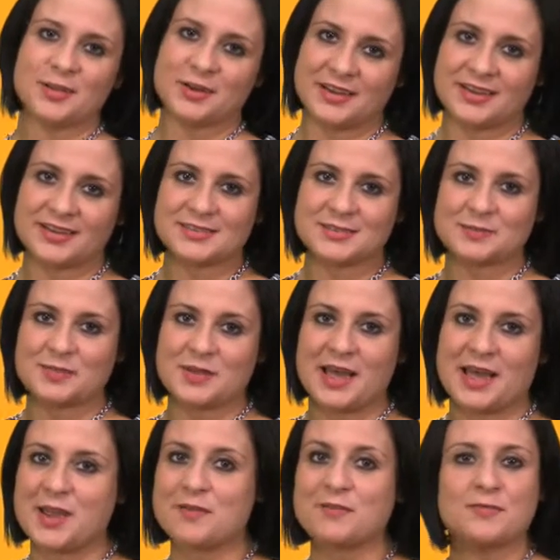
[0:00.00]
Rodriguez.
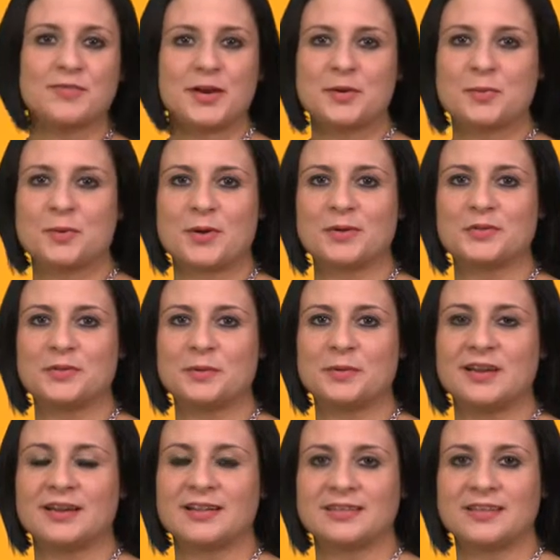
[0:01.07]
I am very proud to be
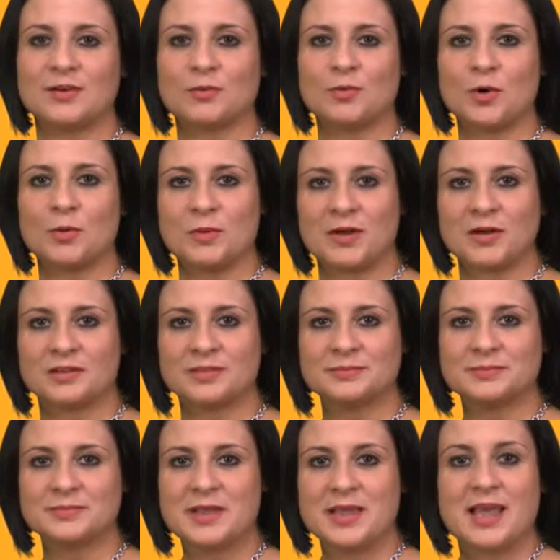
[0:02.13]
a Latina role model.
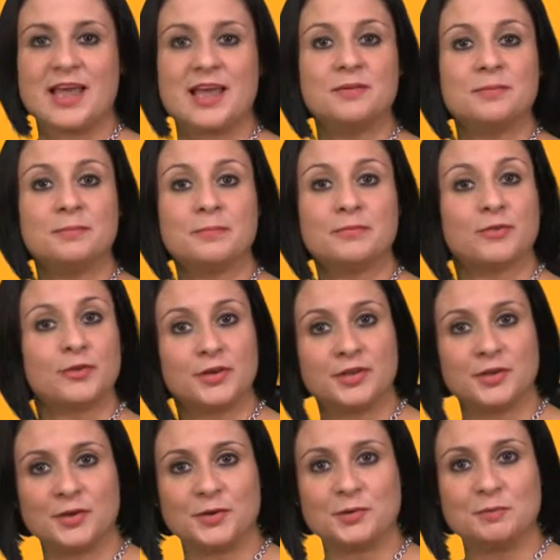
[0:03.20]
And for
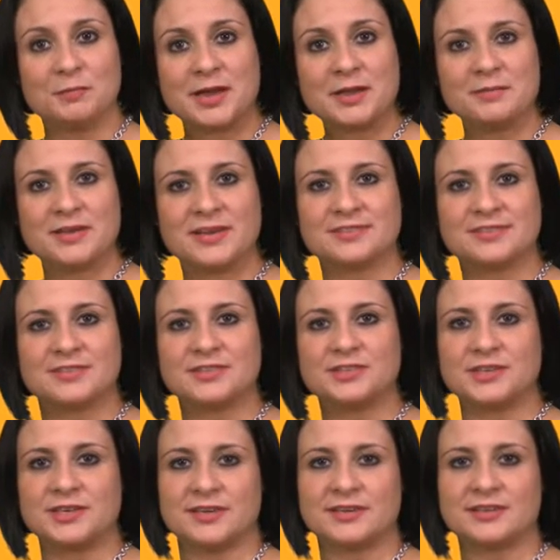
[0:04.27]
you, my message
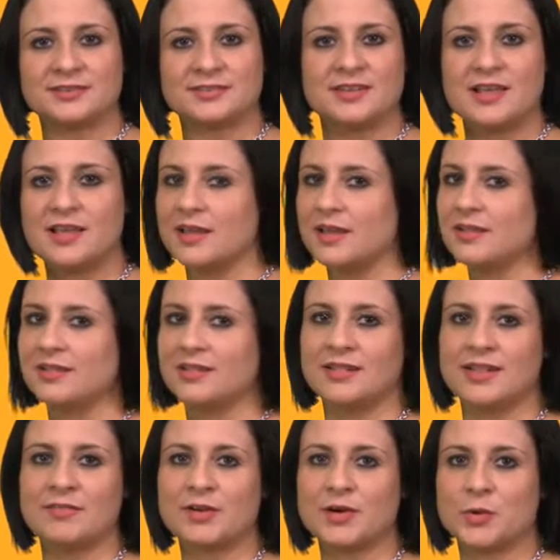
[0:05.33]
is
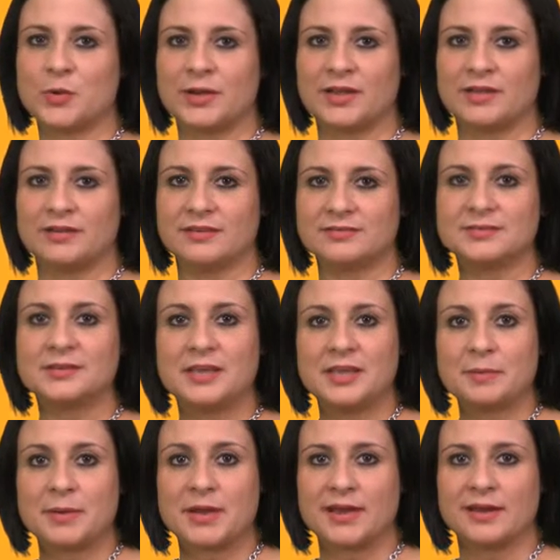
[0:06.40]
never quit,
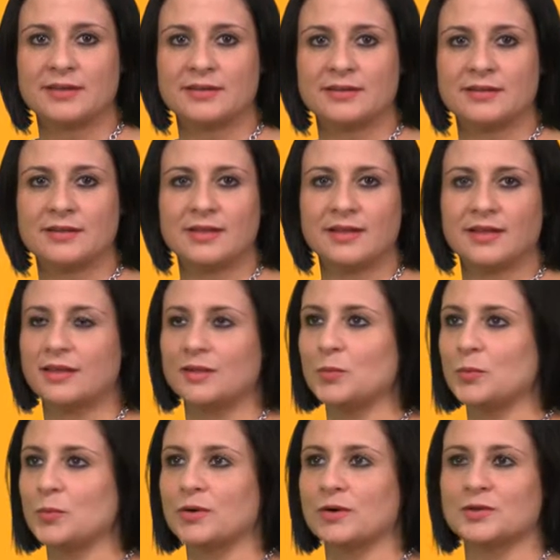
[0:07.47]
keep at it, and
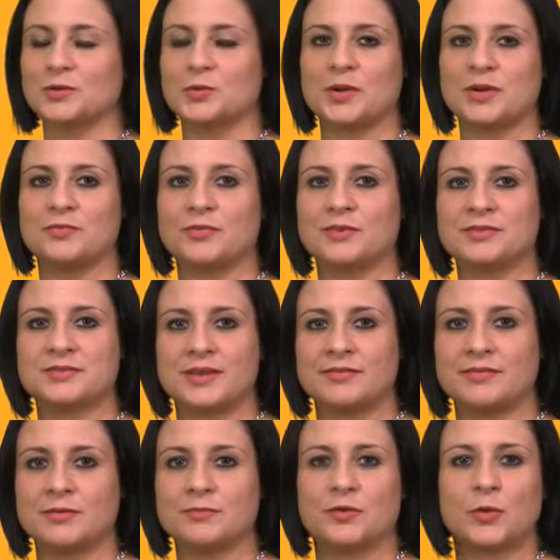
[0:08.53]
work
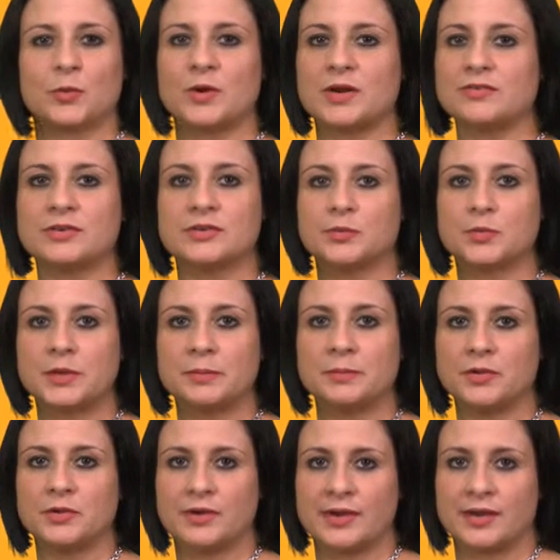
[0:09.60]
24/7 for whatever dream
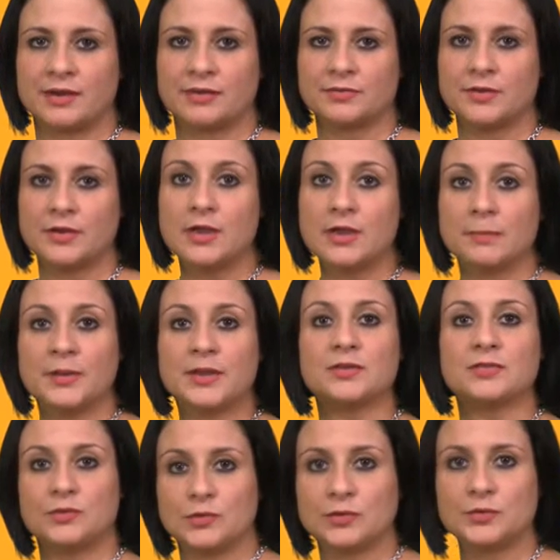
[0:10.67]
you have,
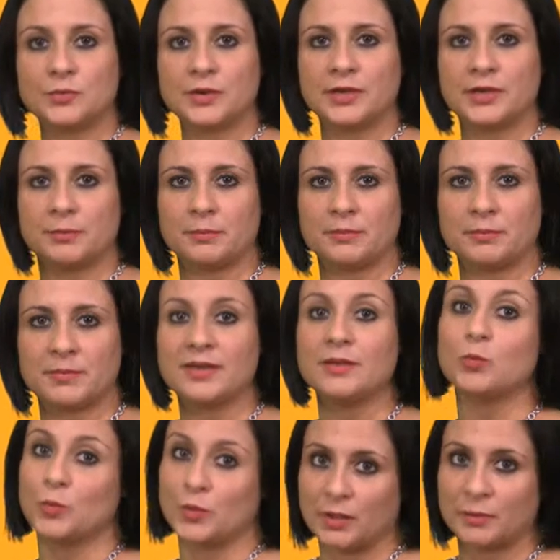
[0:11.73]
because your dream
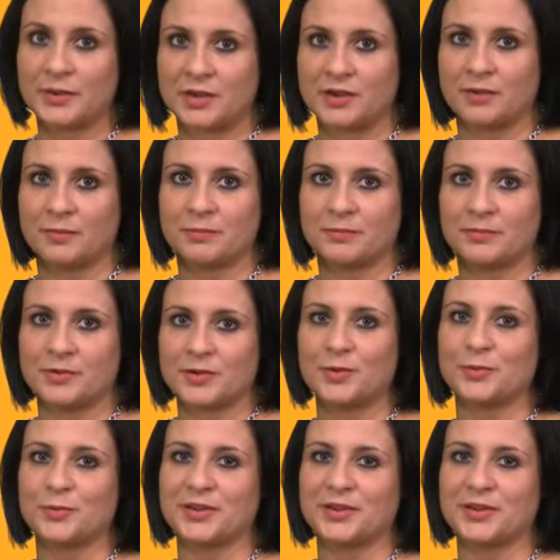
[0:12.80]
will become a